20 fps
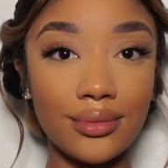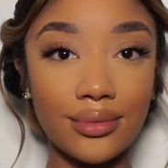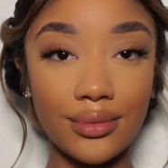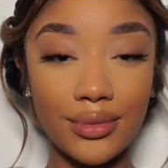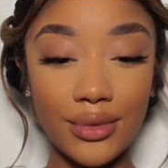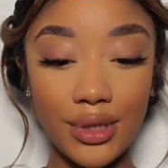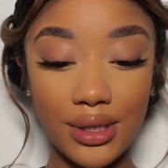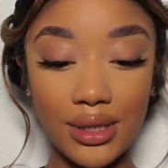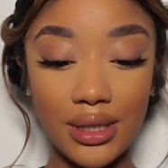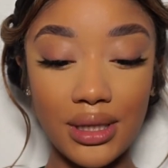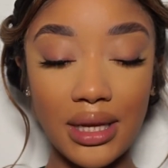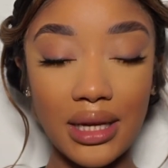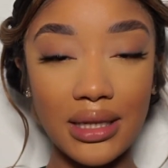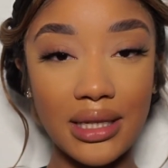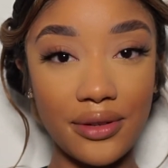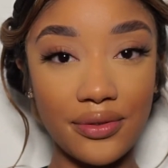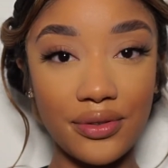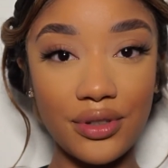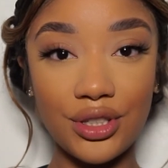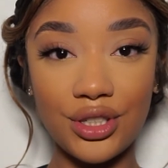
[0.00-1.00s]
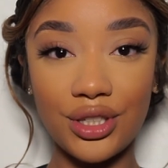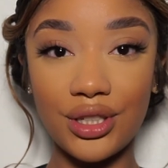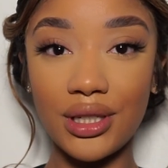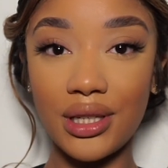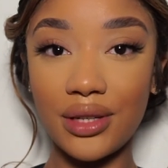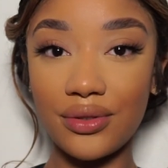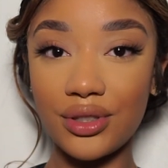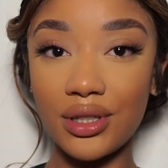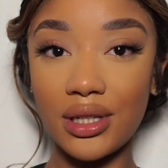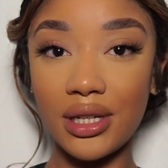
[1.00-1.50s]
And you see that definition it
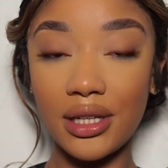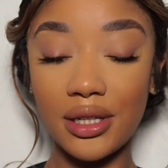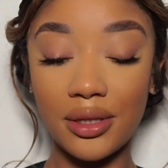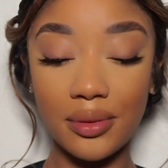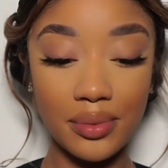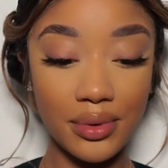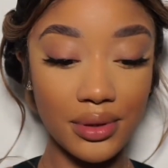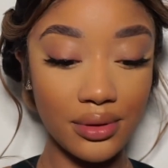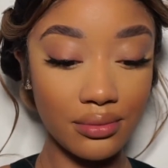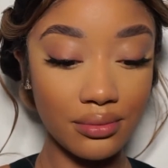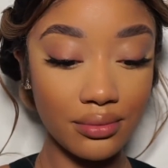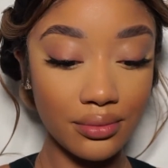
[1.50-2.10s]
gives your lips.